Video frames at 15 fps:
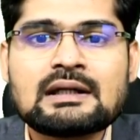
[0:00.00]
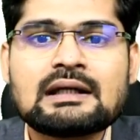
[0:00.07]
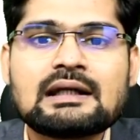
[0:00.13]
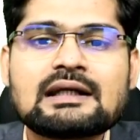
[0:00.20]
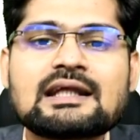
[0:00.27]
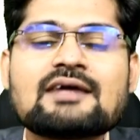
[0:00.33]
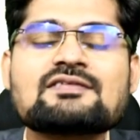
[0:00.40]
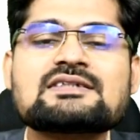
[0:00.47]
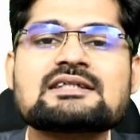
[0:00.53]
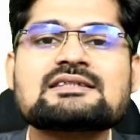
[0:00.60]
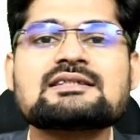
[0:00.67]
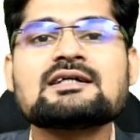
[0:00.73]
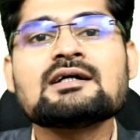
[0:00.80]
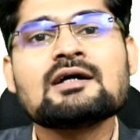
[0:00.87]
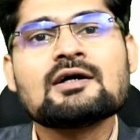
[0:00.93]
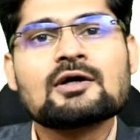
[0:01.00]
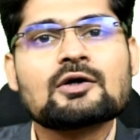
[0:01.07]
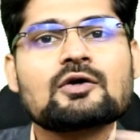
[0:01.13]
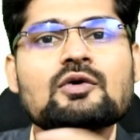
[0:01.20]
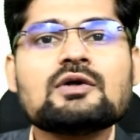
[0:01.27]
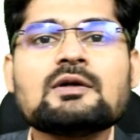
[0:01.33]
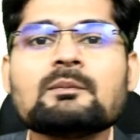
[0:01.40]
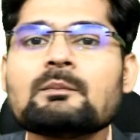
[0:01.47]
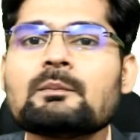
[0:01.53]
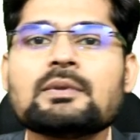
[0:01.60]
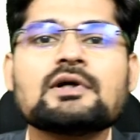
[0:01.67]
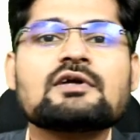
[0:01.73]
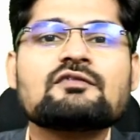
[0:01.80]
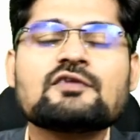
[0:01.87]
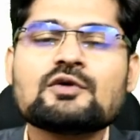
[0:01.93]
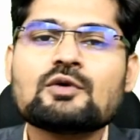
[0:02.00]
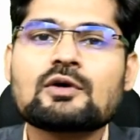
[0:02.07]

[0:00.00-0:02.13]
it gives us a good purview